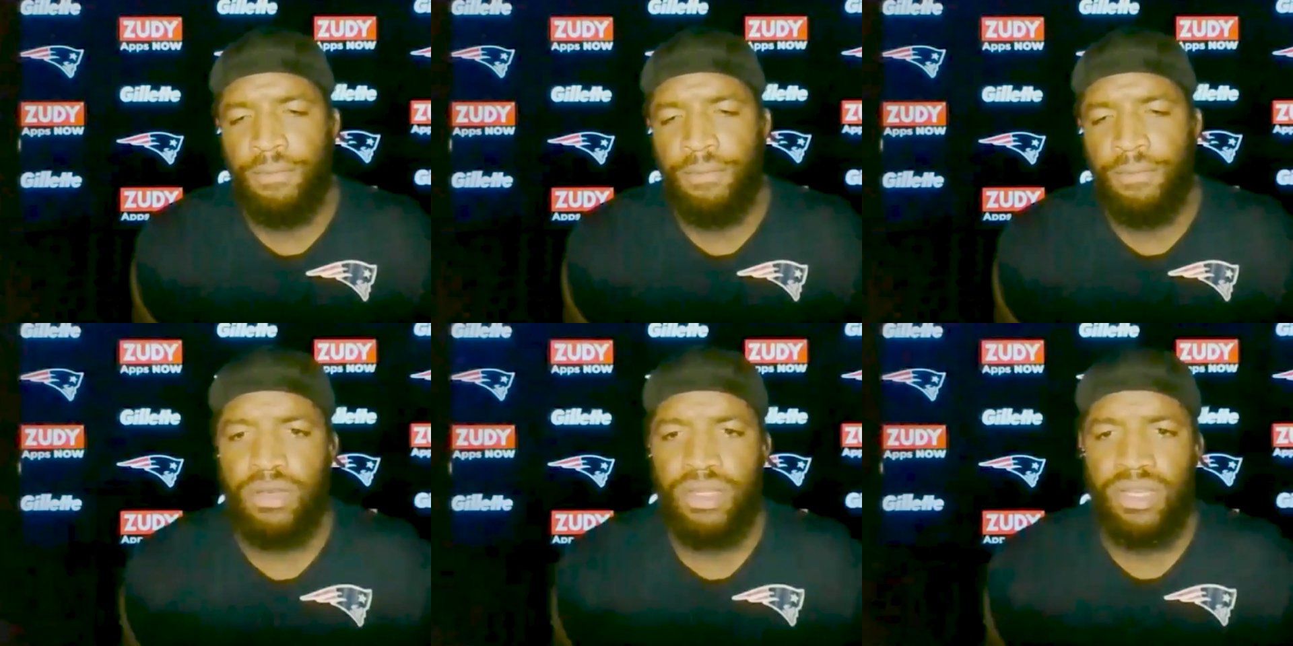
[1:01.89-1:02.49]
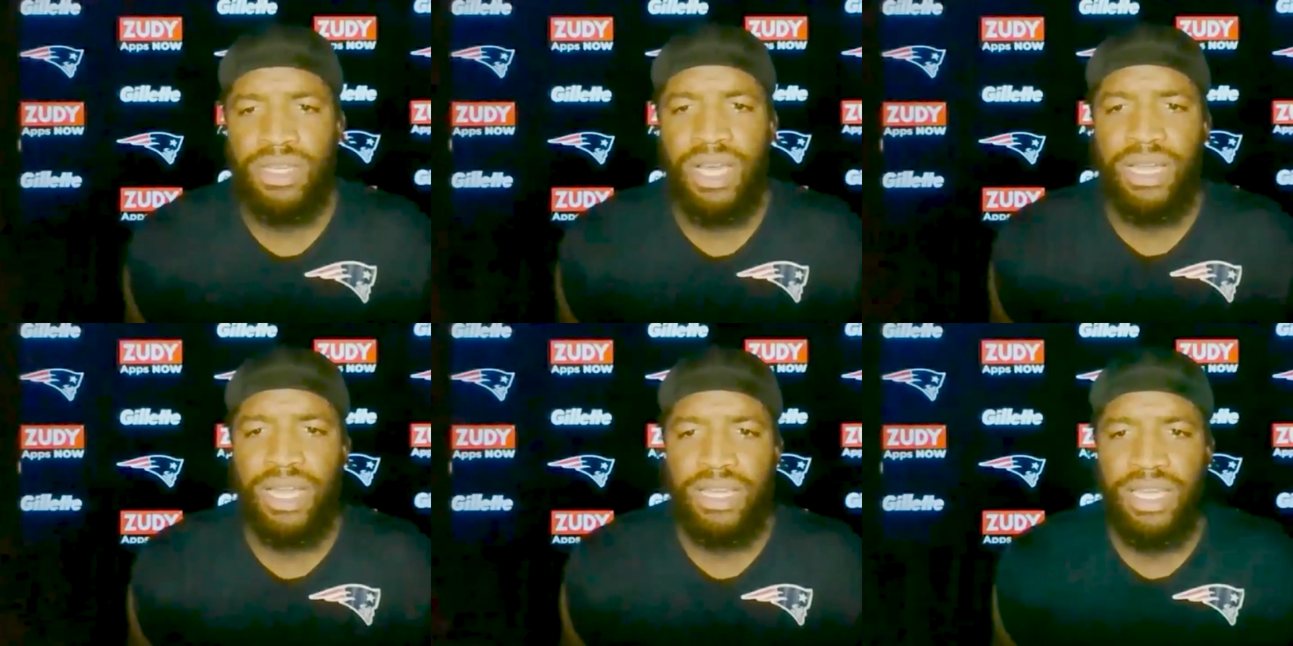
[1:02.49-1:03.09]
Uh, a
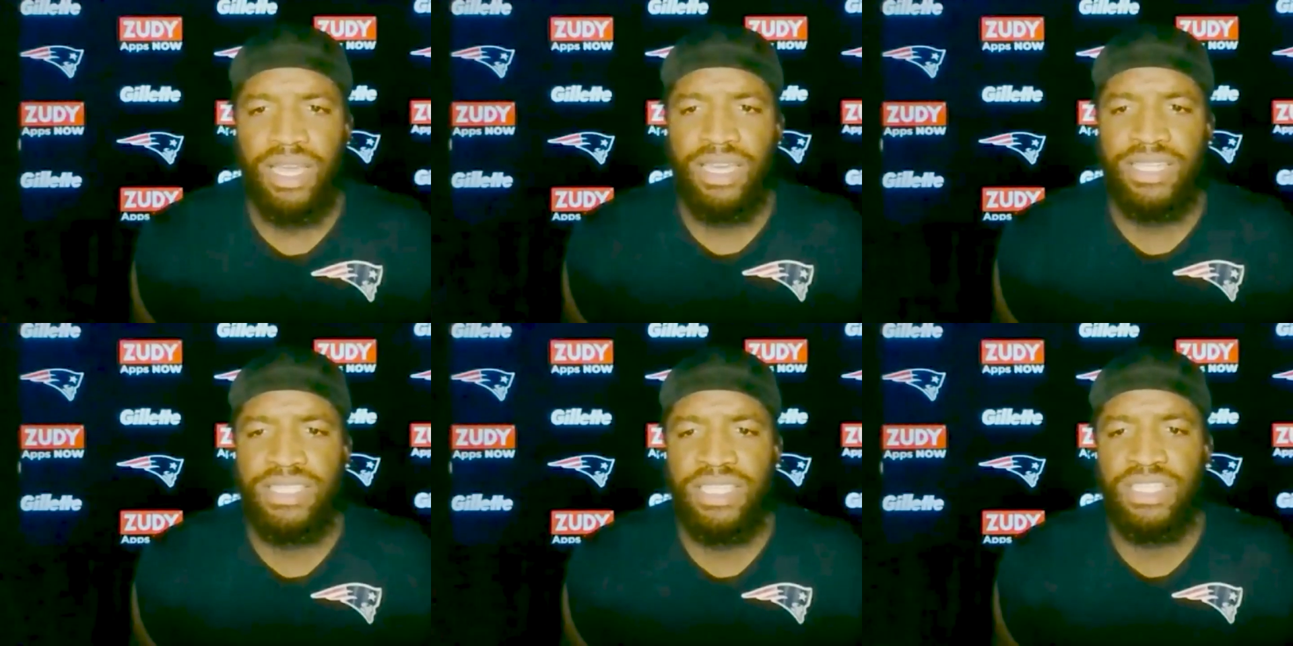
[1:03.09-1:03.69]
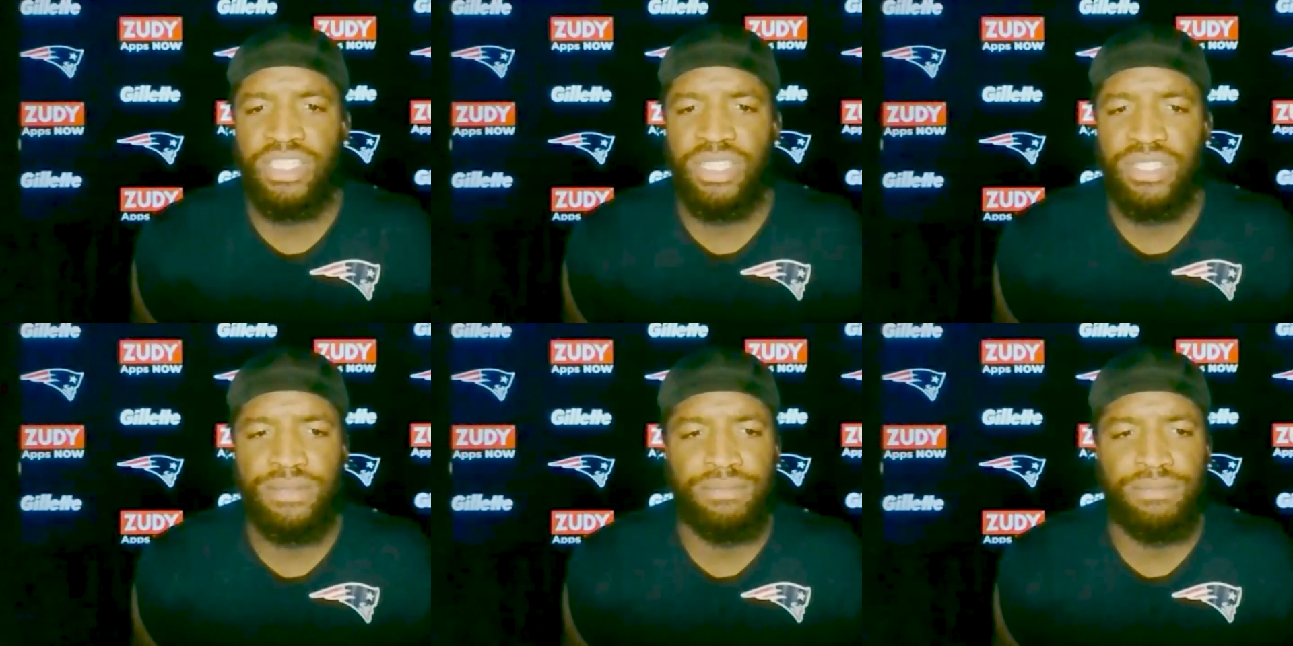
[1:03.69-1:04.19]
guy like that can teach